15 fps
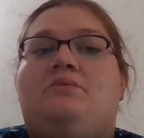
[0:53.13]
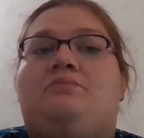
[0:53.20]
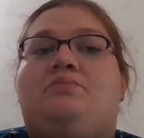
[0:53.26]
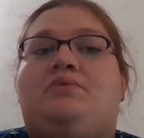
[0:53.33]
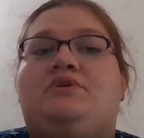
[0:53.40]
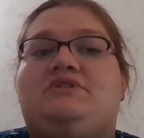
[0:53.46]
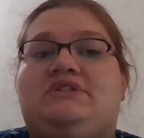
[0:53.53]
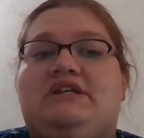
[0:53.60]

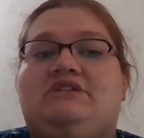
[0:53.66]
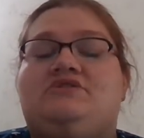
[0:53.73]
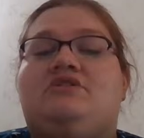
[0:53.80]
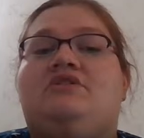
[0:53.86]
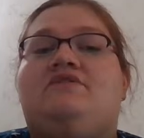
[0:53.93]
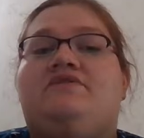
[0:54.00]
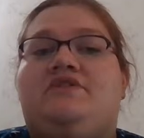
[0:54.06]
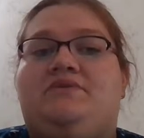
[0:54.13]

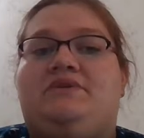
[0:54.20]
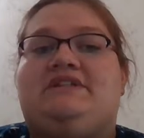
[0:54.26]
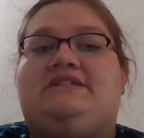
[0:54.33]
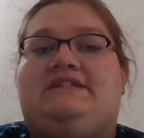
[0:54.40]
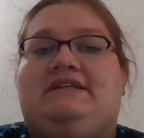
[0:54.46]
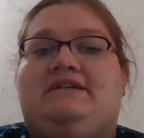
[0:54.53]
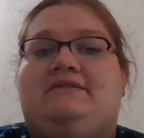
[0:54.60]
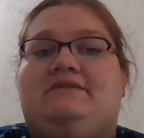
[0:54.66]
Procedure
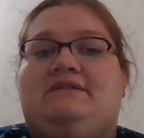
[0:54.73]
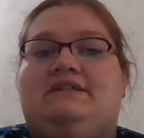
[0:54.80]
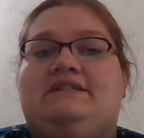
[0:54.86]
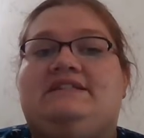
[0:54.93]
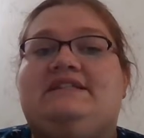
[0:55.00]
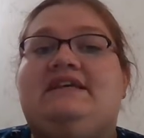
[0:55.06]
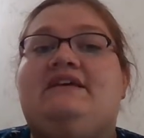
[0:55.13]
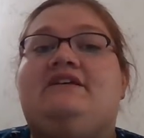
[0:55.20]
fluency,
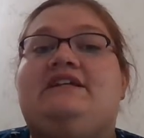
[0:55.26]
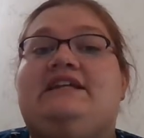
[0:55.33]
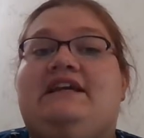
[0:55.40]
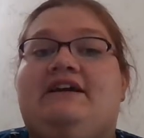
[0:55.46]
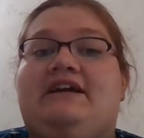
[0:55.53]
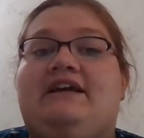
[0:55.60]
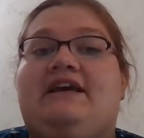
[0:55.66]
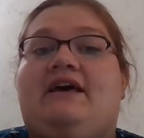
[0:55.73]
skill in
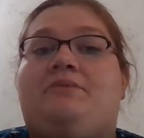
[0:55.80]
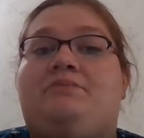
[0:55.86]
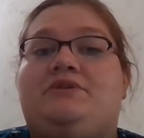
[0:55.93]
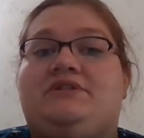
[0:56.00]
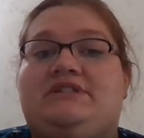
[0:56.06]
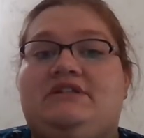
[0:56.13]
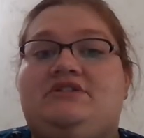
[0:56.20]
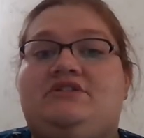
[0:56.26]
carrying out
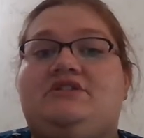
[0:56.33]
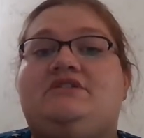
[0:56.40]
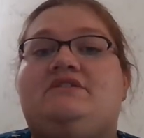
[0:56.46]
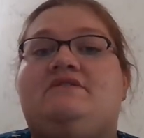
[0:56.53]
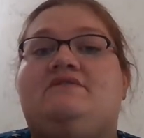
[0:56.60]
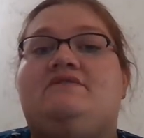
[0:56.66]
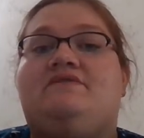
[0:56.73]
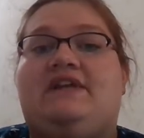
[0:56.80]
procedures
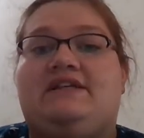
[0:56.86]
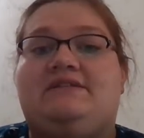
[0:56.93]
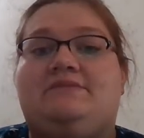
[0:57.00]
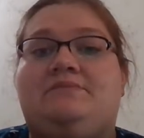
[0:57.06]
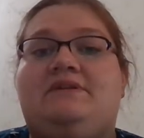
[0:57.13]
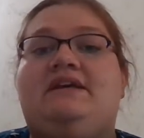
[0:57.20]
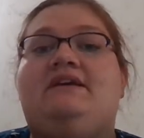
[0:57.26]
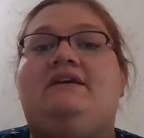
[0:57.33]

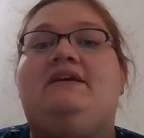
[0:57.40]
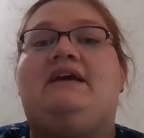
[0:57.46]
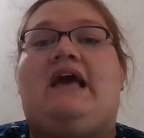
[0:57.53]
flexibly,